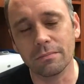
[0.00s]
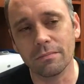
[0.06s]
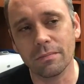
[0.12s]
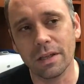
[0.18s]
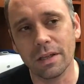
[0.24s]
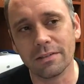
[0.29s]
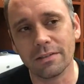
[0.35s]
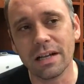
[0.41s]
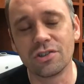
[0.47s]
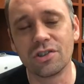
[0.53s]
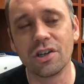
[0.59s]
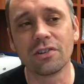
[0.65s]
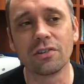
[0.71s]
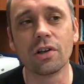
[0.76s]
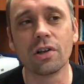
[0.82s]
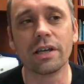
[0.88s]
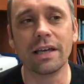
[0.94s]
it's not
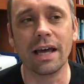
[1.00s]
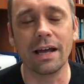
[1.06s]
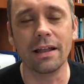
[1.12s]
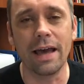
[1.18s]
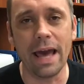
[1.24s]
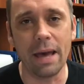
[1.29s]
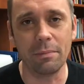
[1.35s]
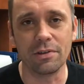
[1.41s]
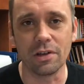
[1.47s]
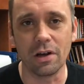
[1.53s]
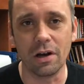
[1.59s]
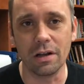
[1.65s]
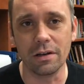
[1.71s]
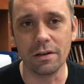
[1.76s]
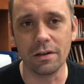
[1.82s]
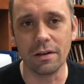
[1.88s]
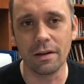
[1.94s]
just looking at
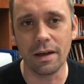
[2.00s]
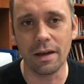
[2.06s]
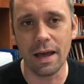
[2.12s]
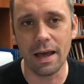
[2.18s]
Amazon